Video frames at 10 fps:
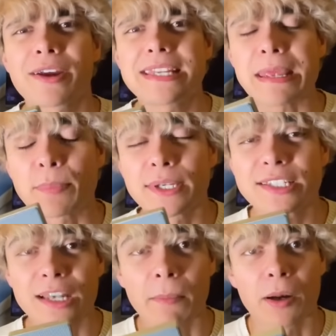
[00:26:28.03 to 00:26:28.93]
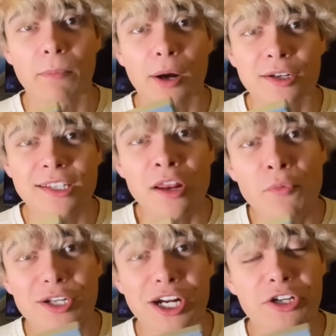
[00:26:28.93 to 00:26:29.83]
deeply stubborn person,
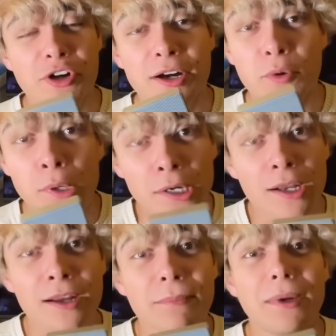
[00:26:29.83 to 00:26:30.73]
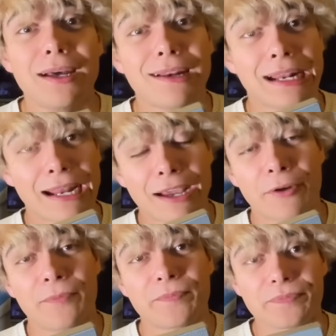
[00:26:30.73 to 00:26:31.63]
which I try to work on. But, you
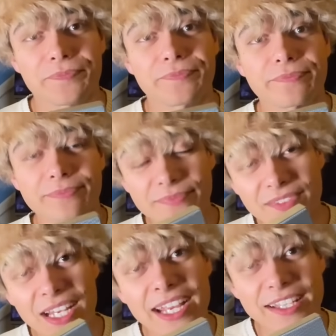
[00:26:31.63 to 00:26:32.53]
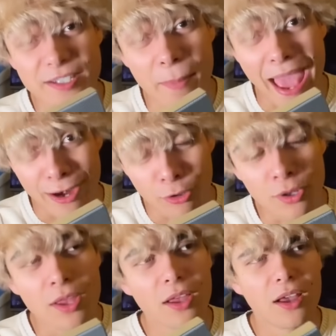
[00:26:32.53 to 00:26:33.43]
know, it's a battle.